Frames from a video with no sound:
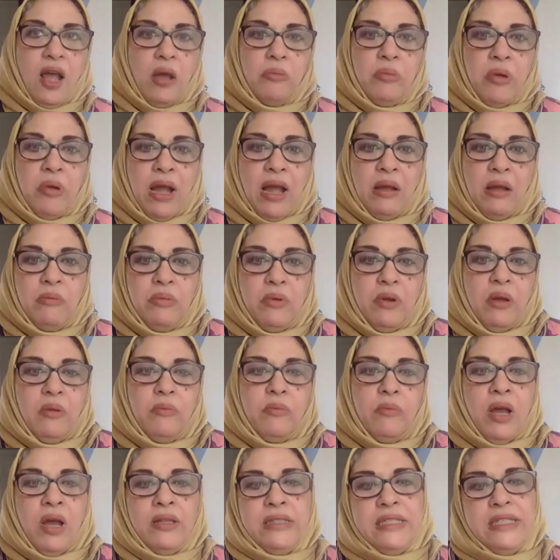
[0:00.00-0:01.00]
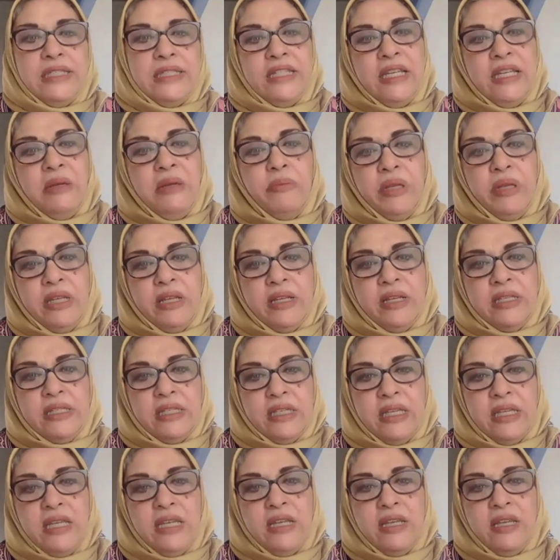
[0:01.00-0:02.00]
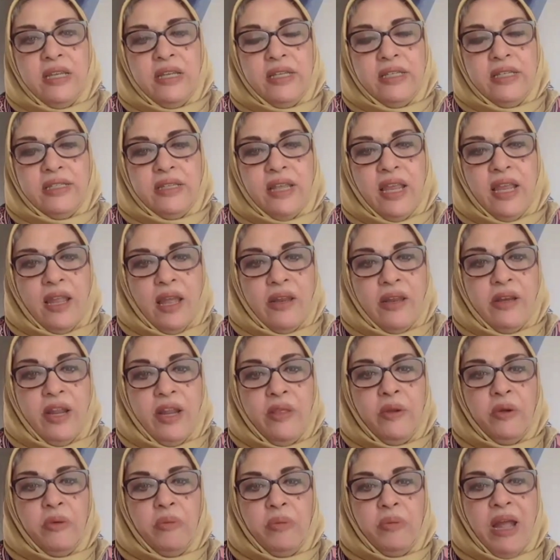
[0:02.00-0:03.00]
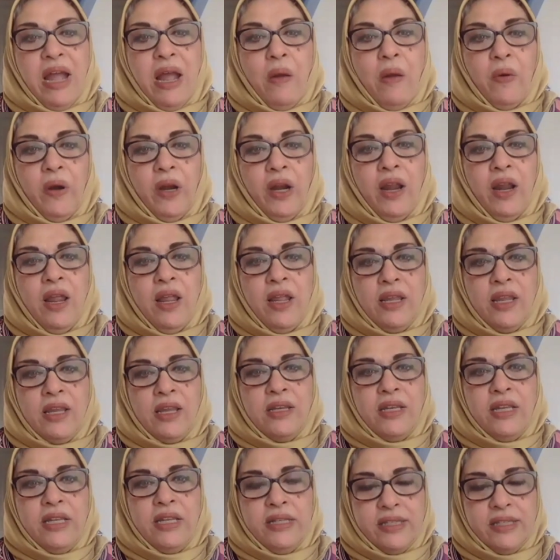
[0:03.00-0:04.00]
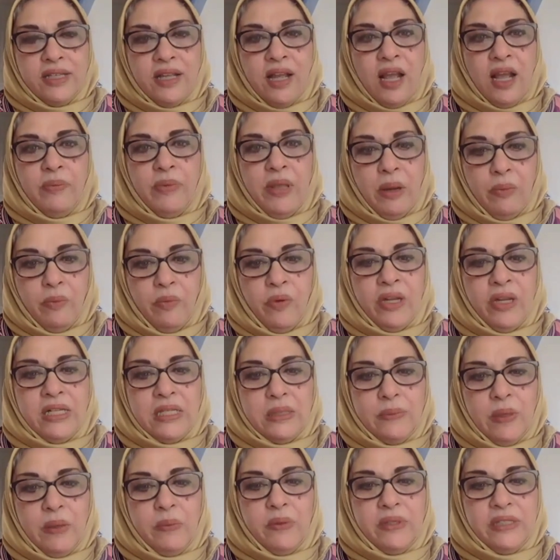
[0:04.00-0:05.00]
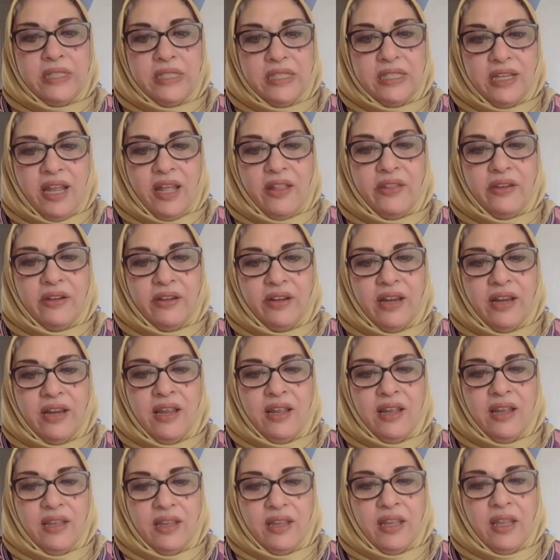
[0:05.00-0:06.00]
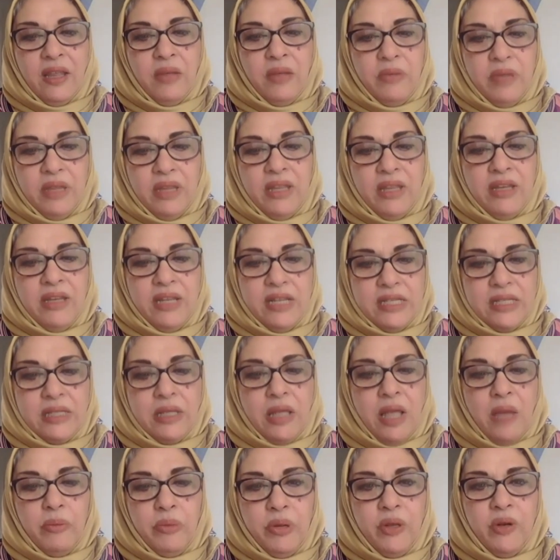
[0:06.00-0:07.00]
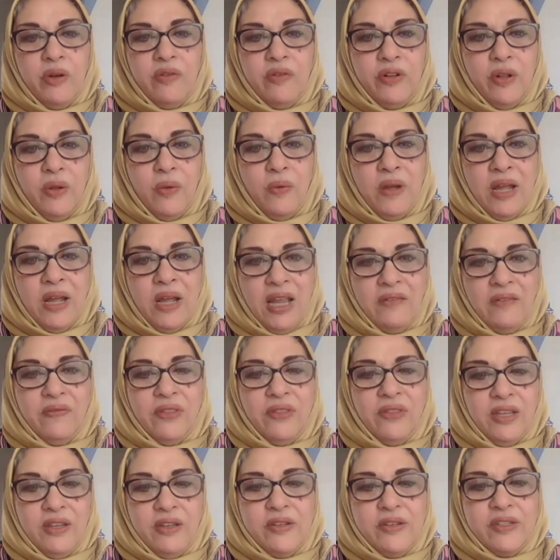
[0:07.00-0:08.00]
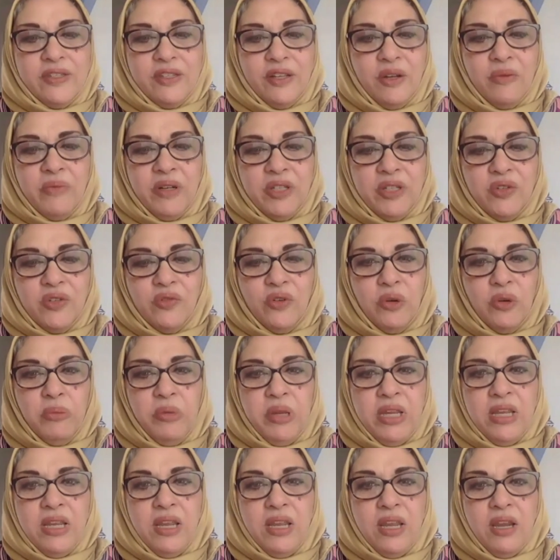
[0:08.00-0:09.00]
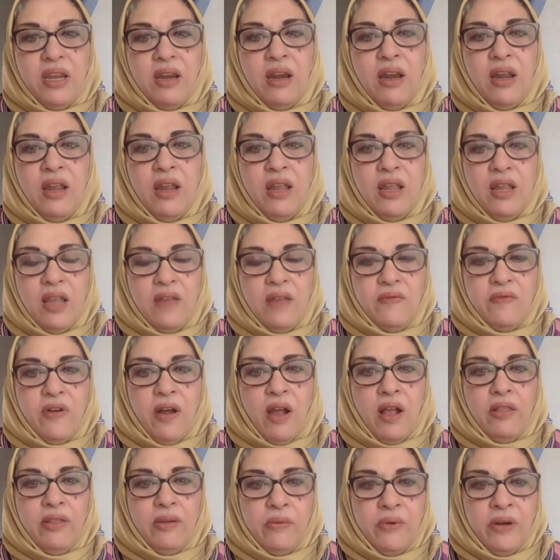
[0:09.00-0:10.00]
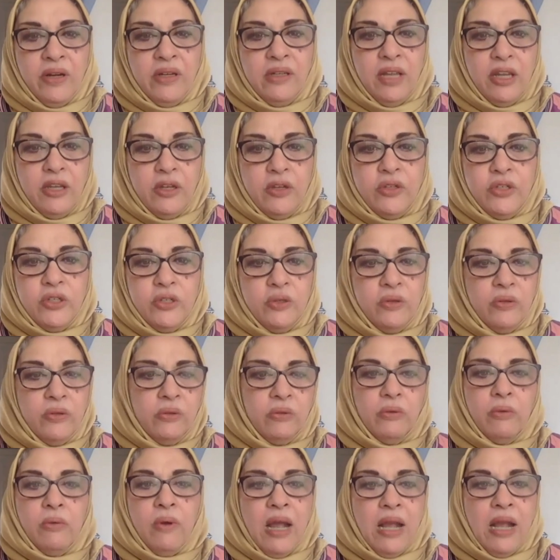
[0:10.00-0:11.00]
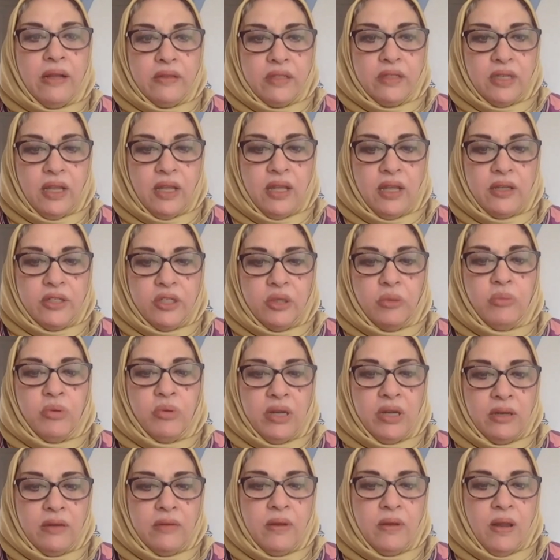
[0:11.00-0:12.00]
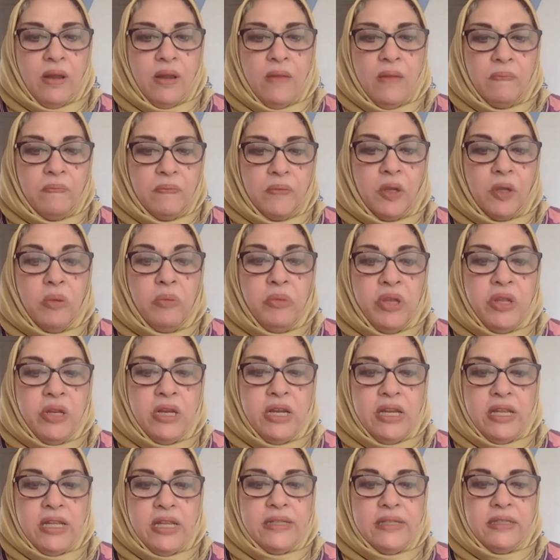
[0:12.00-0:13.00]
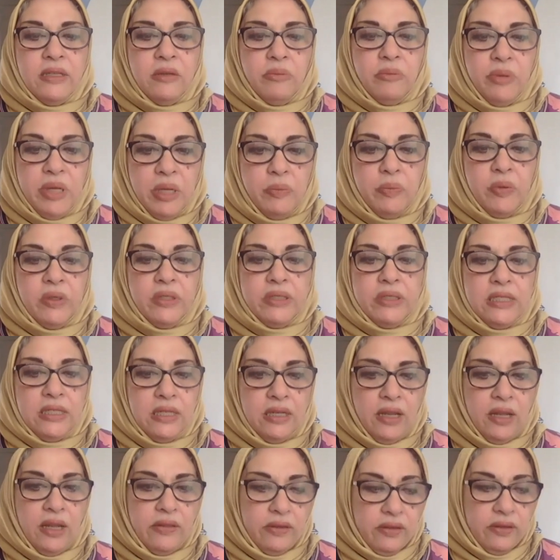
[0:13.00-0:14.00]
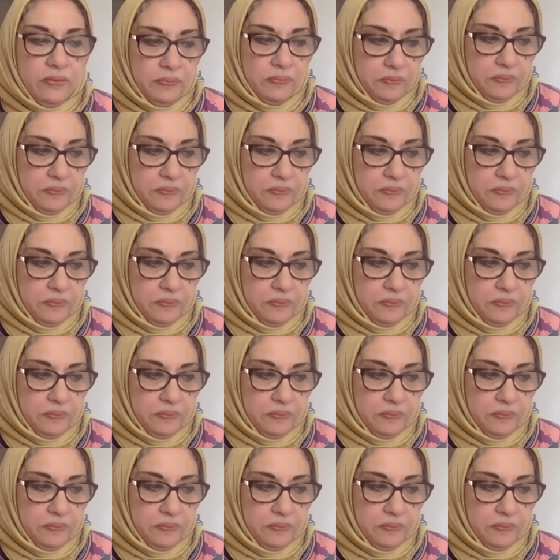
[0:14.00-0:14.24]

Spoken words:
Bob Bonstein, because he is another power in East Cobb that brings people together, him and his beautiful wife. Thank you so much for being here and for all the work that you do throughout to bring communities and people together.